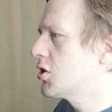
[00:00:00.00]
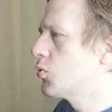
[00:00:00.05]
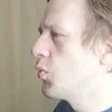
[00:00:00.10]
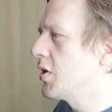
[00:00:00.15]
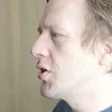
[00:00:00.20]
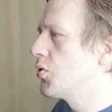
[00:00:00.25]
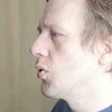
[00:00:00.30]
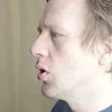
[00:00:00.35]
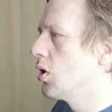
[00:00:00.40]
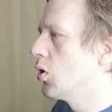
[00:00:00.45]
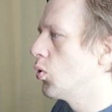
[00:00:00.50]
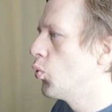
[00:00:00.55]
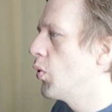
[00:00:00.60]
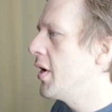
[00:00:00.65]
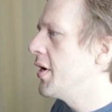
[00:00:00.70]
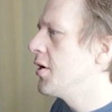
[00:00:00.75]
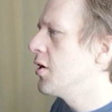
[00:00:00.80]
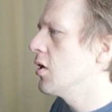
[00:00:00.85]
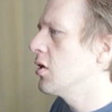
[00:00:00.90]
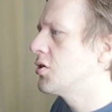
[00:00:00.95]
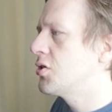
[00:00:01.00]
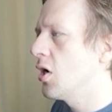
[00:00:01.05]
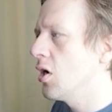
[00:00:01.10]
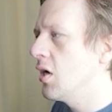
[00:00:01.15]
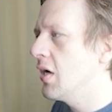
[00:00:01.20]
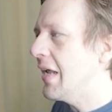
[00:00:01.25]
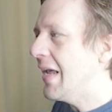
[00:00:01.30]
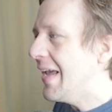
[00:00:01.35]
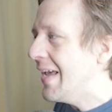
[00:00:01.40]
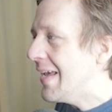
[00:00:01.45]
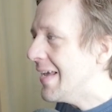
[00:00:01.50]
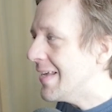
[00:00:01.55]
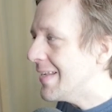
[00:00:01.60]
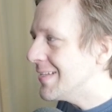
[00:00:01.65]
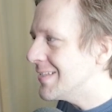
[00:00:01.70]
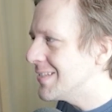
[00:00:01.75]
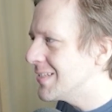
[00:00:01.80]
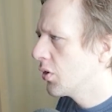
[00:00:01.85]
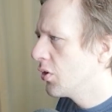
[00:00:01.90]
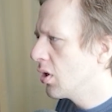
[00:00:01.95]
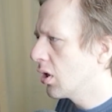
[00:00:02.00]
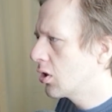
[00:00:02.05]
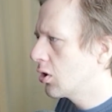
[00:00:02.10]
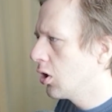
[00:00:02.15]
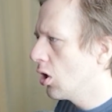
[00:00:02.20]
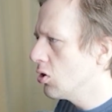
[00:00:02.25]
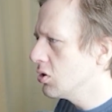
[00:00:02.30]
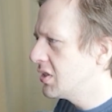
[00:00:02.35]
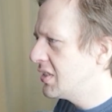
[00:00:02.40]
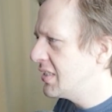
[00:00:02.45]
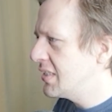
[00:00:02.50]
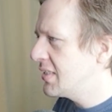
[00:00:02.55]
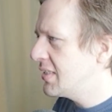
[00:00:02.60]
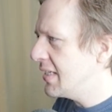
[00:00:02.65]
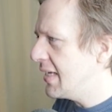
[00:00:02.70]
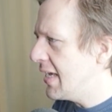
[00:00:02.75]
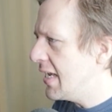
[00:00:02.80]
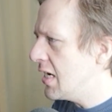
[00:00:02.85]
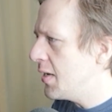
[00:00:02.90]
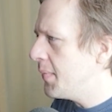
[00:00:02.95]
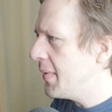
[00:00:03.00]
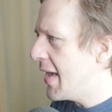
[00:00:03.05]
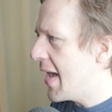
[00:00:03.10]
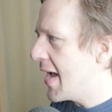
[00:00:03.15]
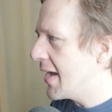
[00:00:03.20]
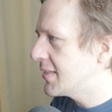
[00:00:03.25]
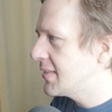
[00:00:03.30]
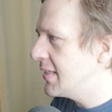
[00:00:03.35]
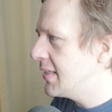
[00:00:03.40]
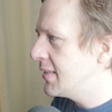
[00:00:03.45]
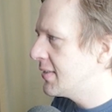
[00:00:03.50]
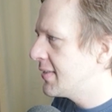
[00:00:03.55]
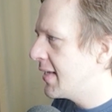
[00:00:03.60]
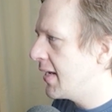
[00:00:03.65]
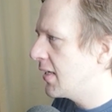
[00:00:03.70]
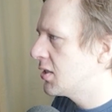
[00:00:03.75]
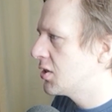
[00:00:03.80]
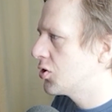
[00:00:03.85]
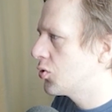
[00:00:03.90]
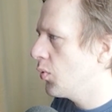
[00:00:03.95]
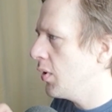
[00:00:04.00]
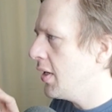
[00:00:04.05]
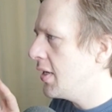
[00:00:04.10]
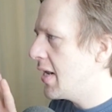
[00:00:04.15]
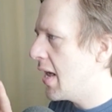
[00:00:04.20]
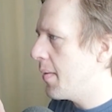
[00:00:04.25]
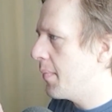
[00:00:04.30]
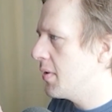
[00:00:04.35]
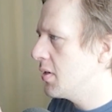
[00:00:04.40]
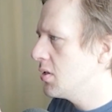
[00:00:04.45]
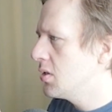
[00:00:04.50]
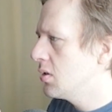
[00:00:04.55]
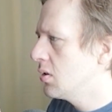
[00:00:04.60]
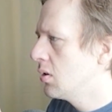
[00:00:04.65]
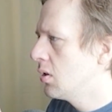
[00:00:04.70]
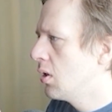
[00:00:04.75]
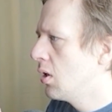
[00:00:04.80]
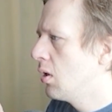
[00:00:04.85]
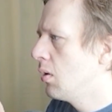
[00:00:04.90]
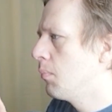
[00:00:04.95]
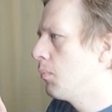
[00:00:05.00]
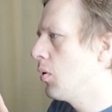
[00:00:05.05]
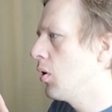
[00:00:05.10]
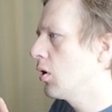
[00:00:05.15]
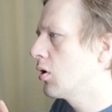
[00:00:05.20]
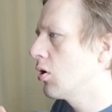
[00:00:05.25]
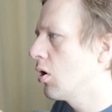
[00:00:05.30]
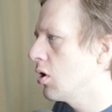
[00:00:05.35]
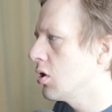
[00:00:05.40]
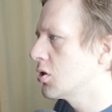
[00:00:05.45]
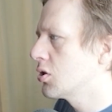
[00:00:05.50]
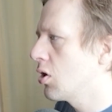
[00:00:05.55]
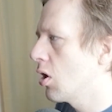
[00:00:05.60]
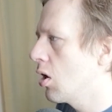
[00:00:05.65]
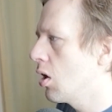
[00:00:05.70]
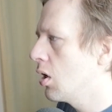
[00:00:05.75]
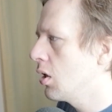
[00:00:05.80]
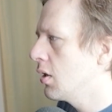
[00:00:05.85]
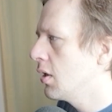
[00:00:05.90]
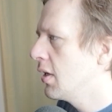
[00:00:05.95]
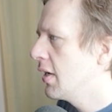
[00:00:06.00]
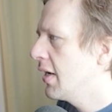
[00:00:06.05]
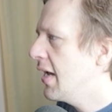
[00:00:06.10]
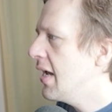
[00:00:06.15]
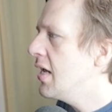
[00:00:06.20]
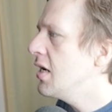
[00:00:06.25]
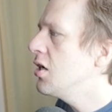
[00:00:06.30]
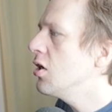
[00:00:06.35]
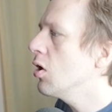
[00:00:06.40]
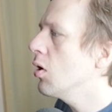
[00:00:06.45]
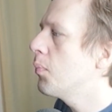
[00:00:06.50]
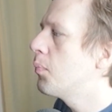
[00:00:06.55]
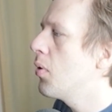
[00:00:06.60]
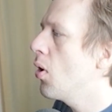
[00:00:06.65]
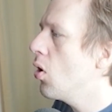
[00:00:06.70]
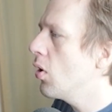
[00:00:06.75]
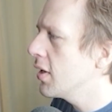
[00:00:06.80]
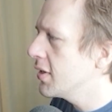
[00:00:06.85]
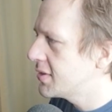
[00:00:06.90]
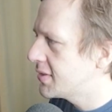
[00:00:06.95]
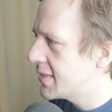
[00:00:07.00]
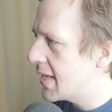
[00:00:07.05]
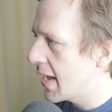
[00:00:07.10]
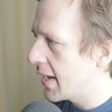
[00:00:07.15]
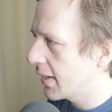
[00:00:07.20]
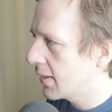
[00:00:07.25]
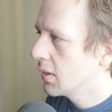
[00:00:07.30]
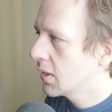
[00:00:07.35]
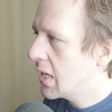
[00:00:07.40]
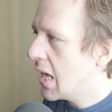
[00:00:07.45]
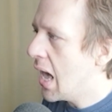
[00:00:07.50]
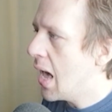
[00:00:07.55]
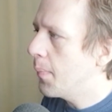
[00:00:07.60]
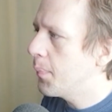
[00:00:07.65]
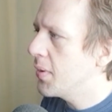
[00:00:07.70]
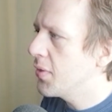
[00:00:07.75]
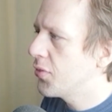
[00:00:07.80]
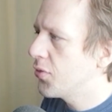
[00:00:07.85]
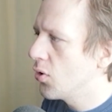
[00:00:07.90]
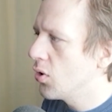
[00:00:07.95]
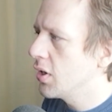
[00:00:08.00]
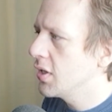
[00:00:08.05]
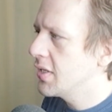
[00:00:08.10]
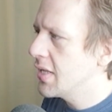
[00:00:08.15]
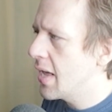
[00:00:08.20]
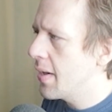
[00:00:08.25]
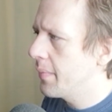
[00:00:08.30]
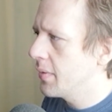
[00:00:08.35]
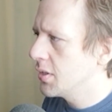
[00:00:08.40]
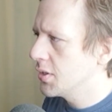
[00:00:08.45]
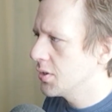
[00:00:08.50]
Ritual. When your turn ends, the closest enemy Axie takes 3 damage per curse card in your opponent's deck. Cap at 30 damage.